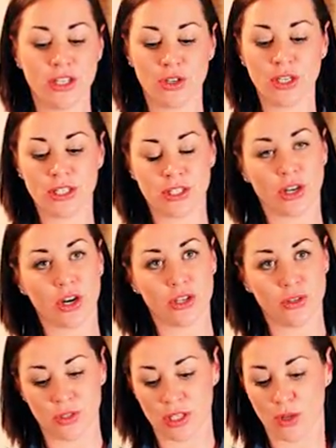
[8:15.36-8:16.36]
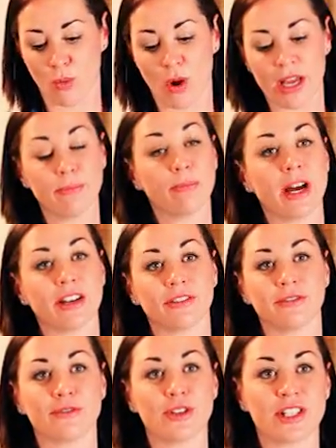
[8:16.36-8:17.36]
you can start using the white button
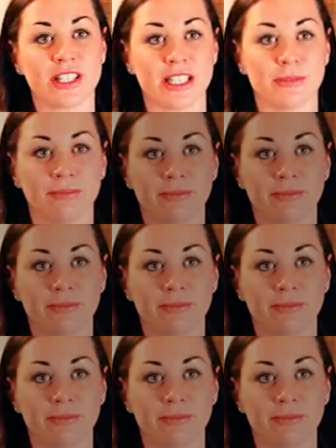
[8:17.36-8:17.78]
for steam.